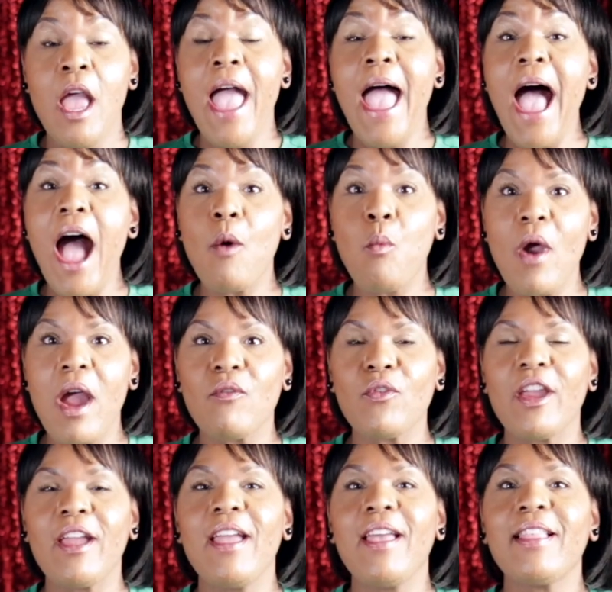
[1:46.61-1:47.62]

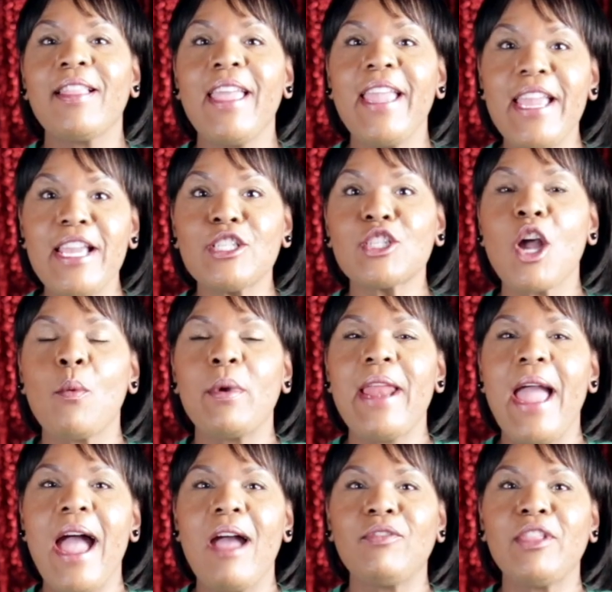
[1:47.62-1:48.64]
However, He's going
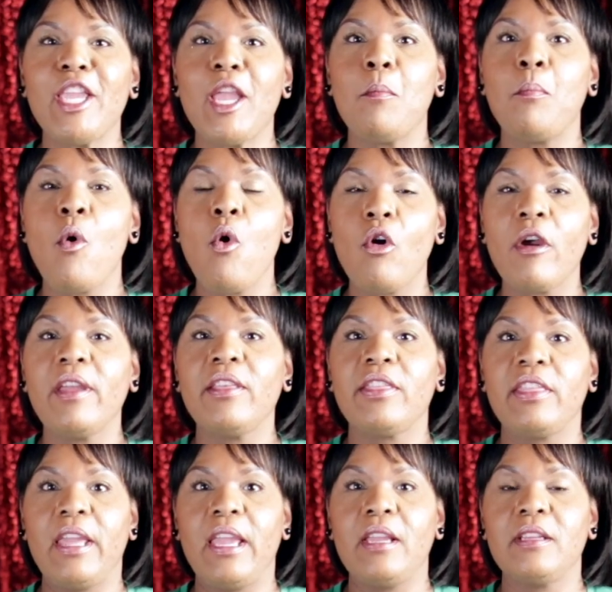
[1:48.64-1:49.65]
to have the important
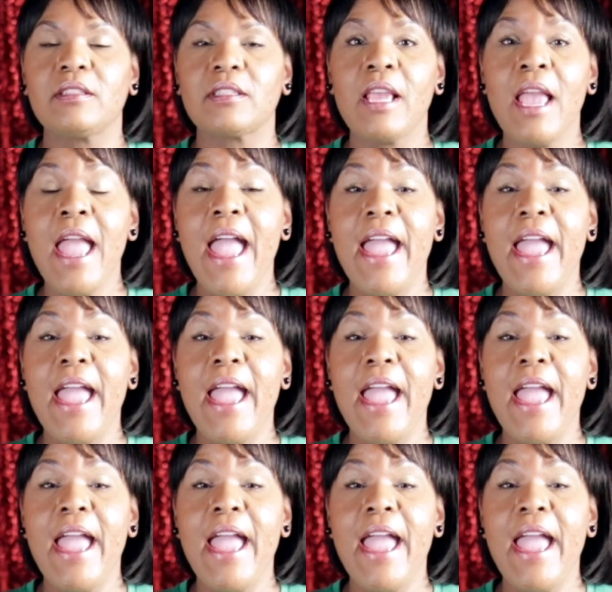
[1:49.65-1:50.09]
things.